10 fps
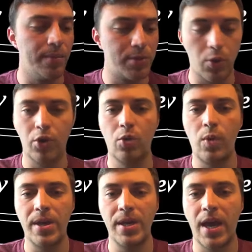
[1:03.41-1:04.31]
So good
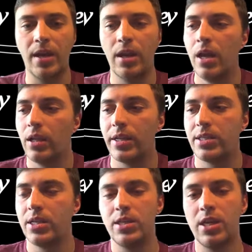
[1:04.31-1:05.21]
weekend.
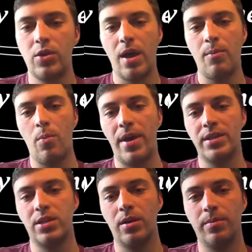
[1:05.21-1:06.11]
Let's continue that
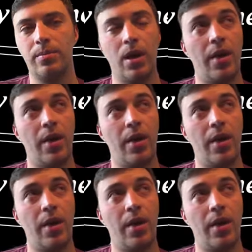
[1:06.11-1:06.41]
momentum.